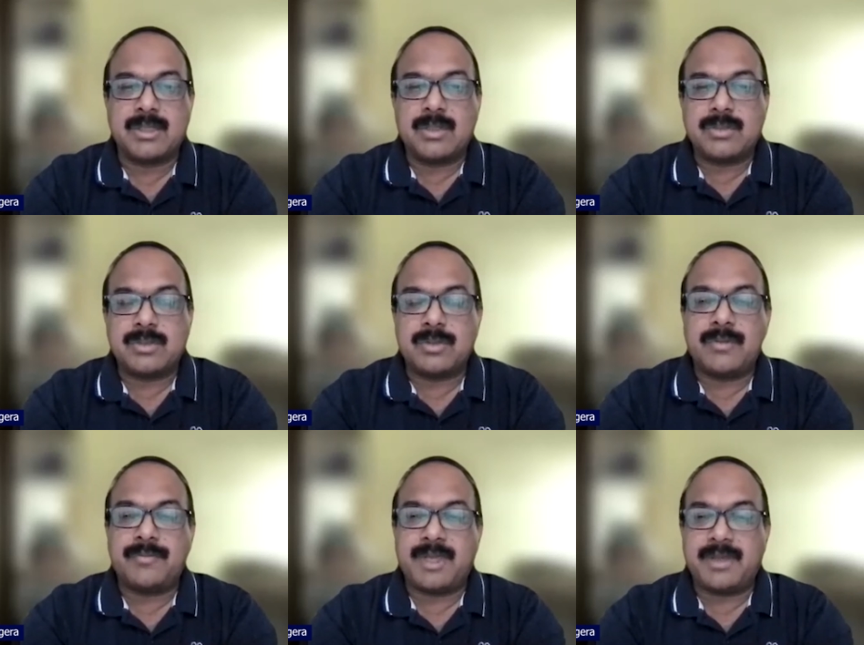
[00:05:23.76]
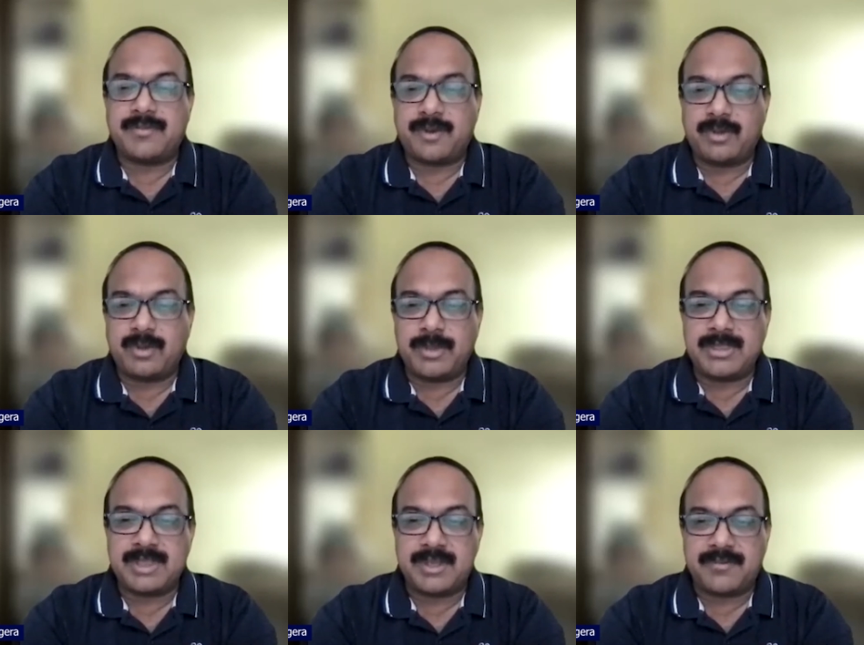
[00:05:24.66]
So if they are found to be
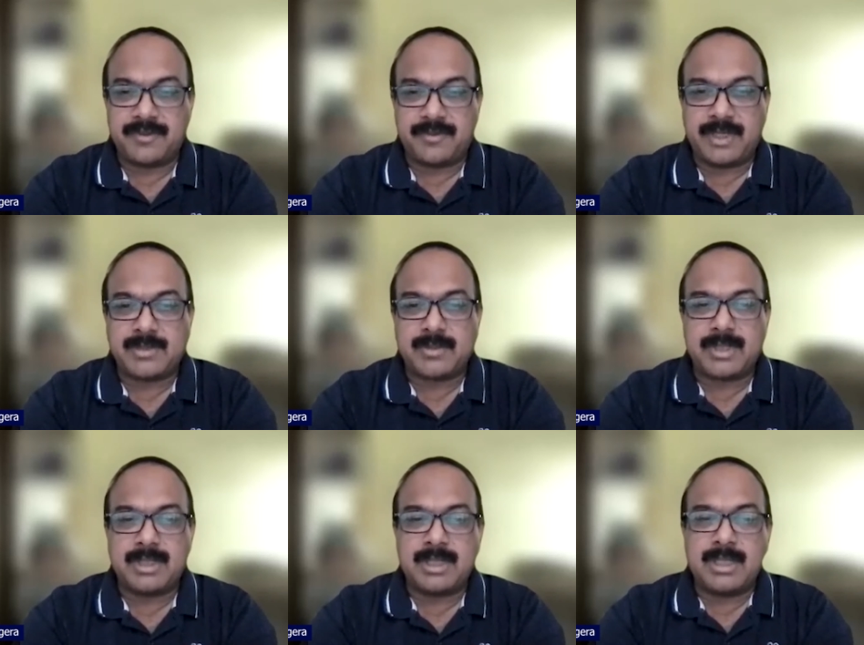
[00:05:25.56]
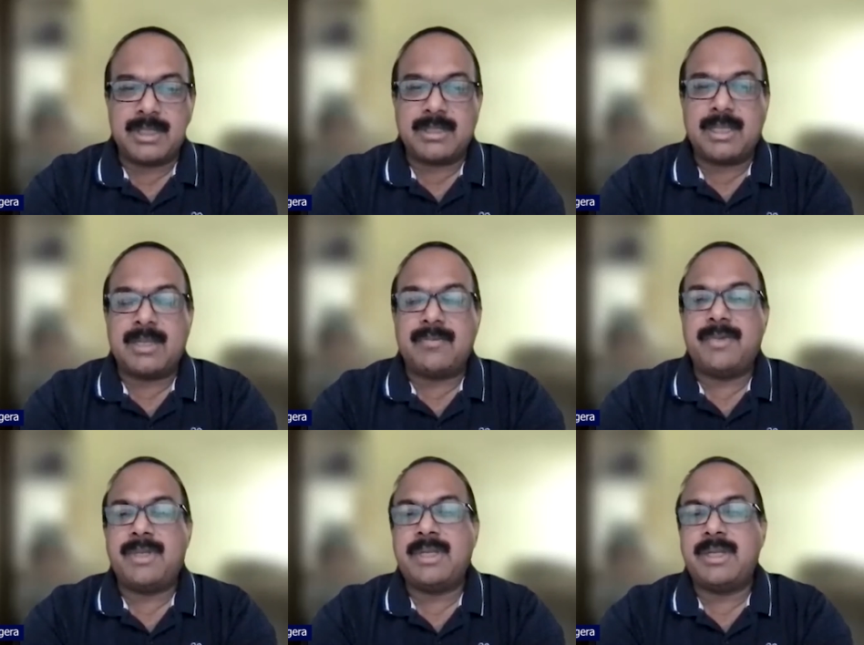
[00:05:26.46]
safe in phase one, then
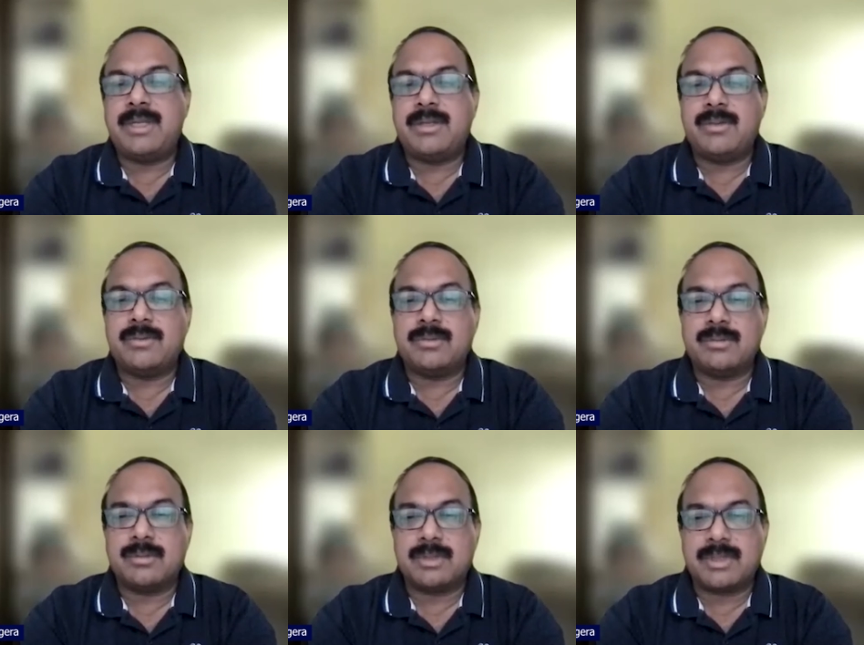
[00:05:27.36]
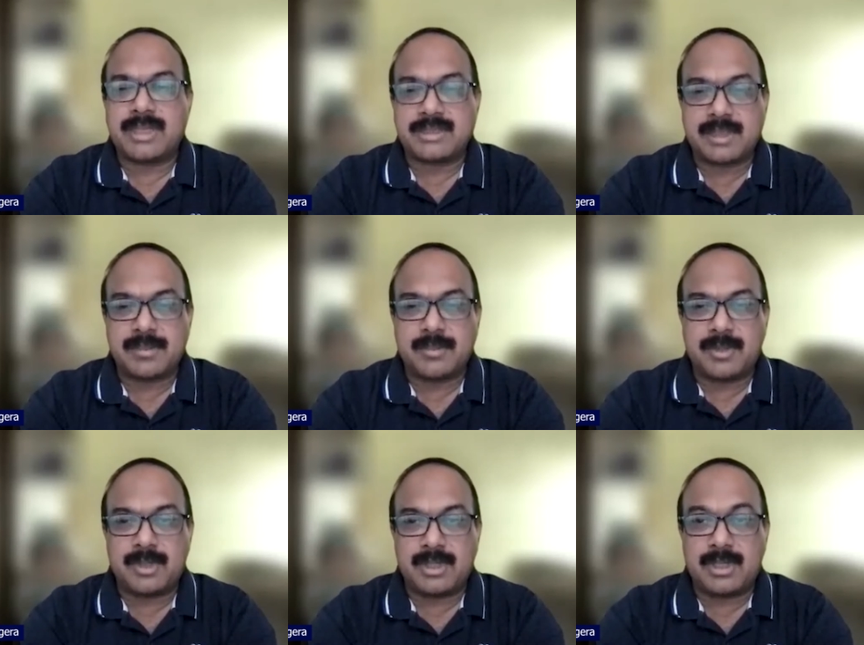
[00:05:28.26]
we need to test them
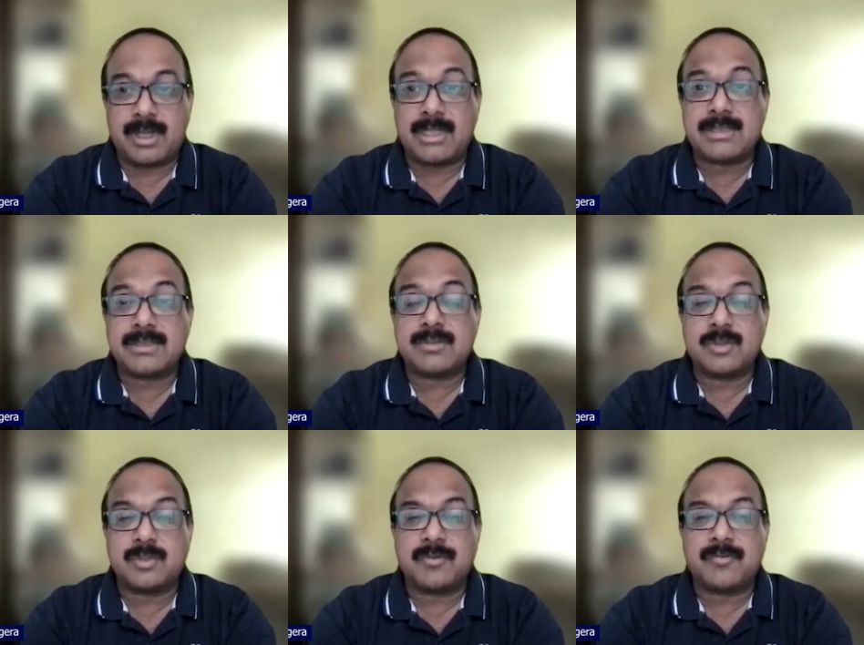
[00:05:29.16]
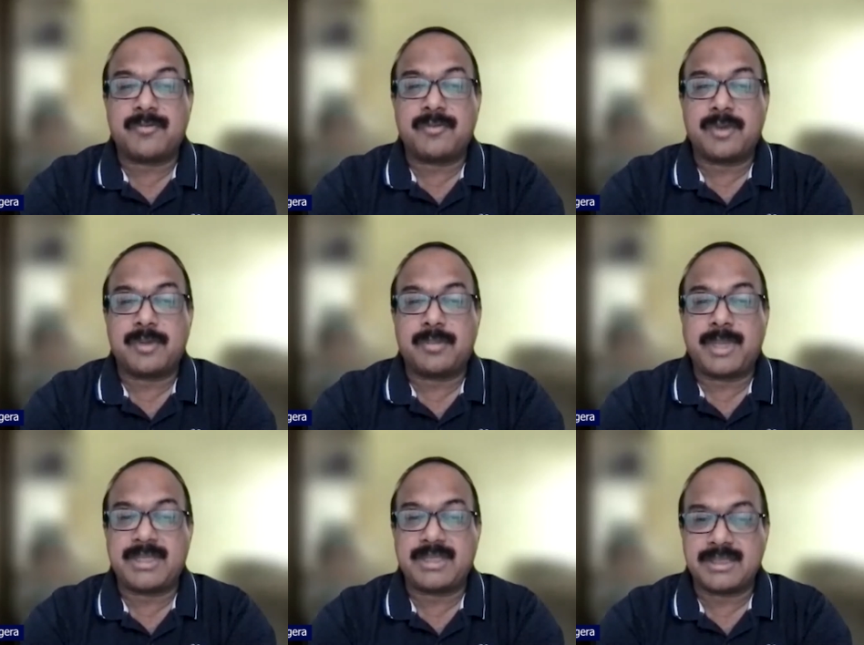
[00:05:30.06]
on a larger group of uh,
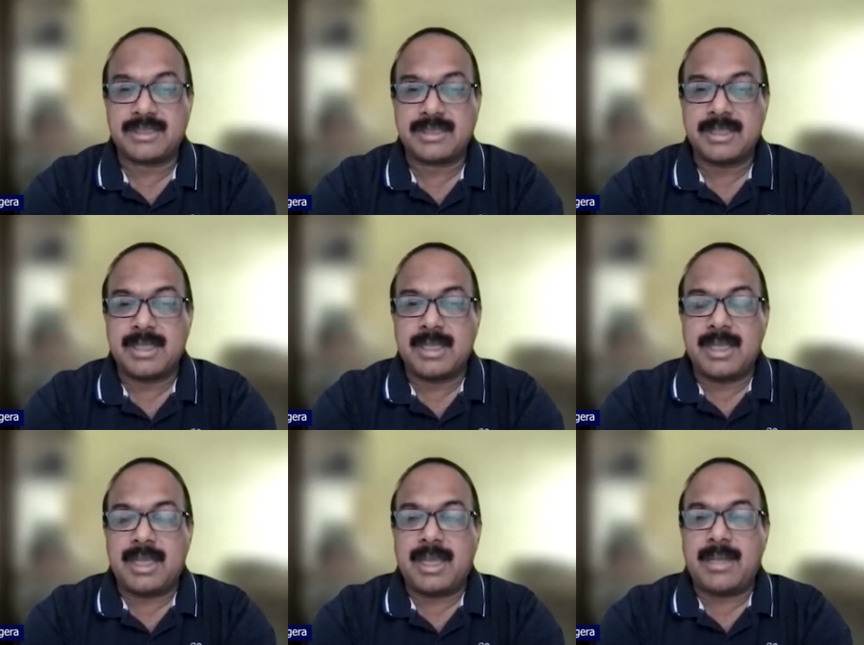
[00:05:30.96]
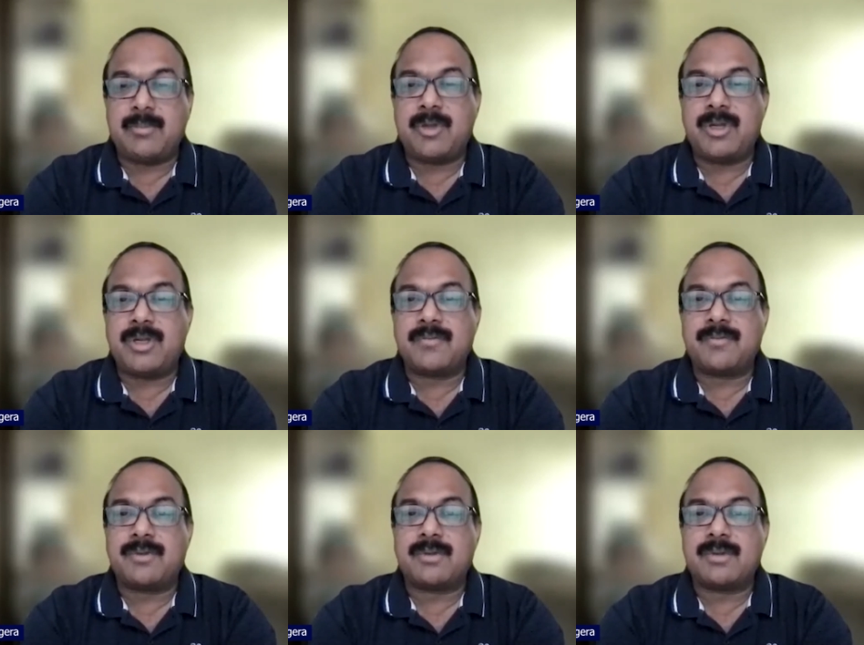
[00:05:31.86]
patients and monitor
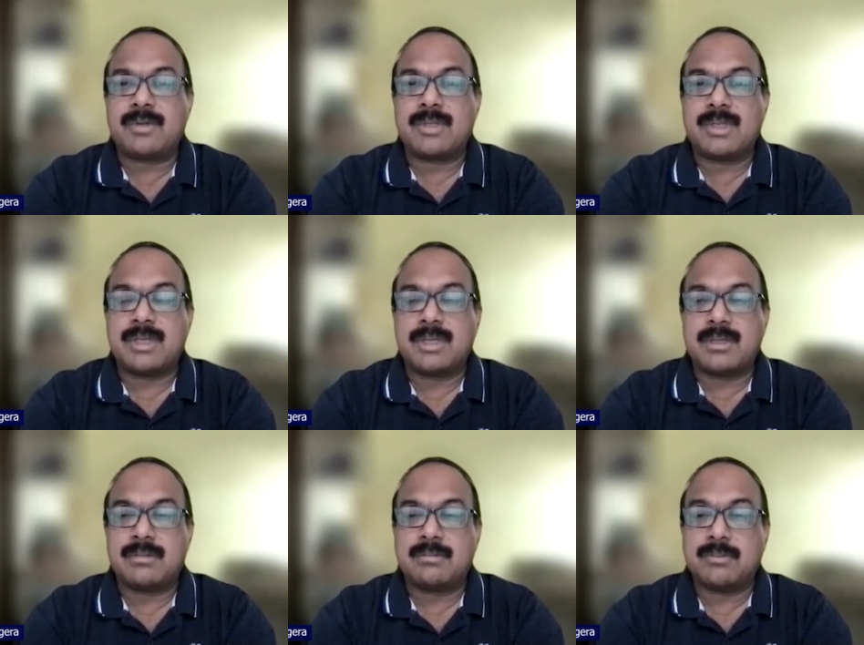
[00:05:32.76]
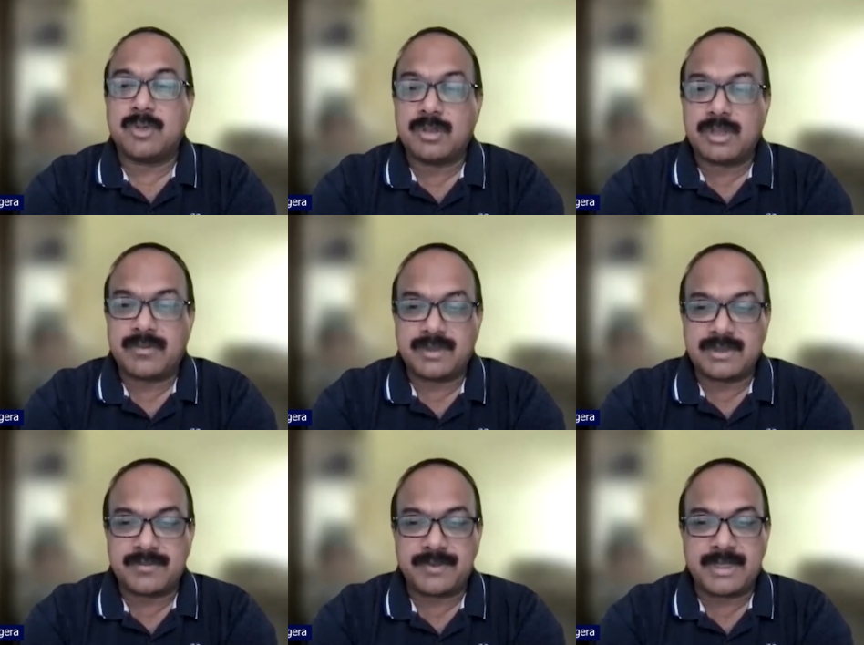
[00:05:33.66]
for uh, more
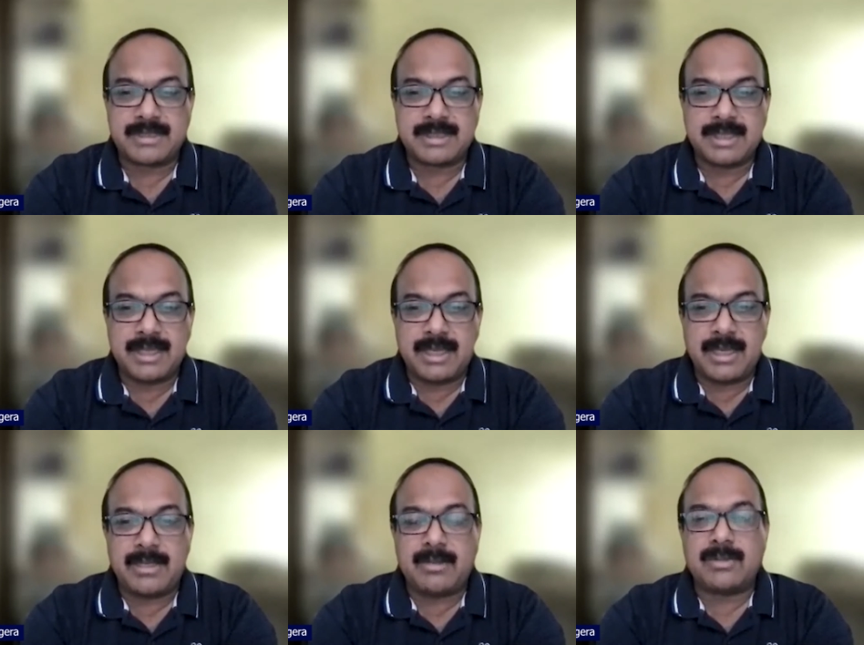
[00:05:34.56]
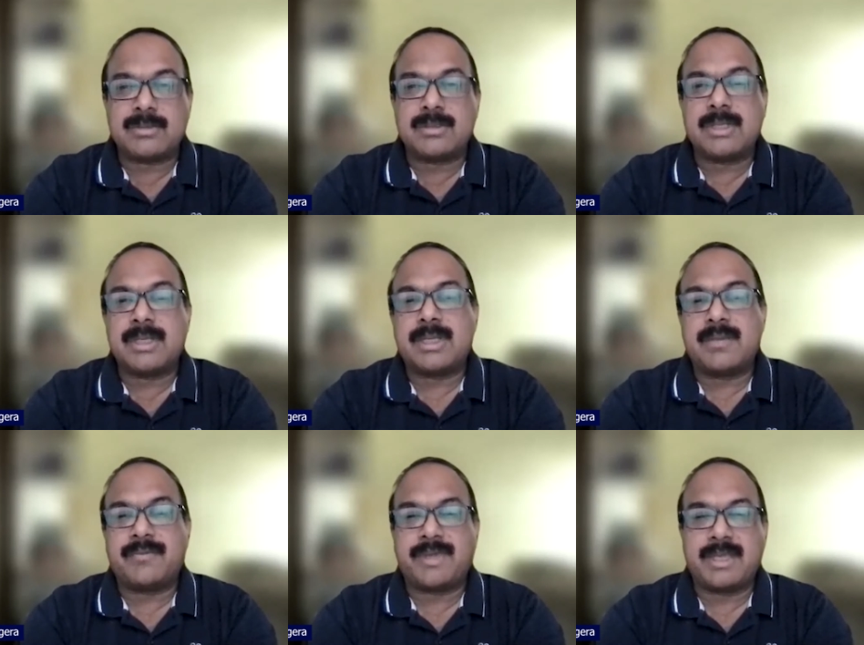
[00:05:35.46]
adverse effects and also their
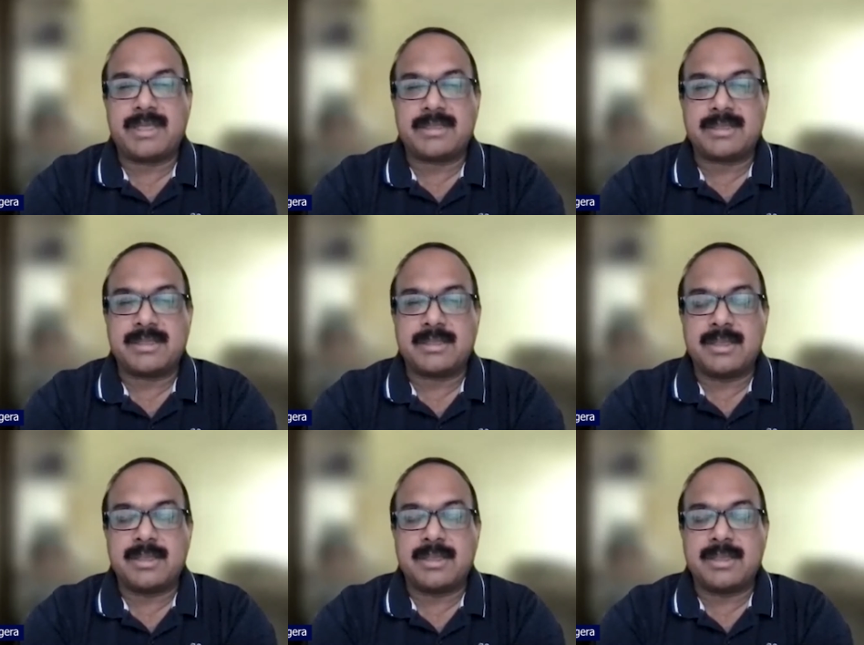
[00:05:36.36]
efficacy.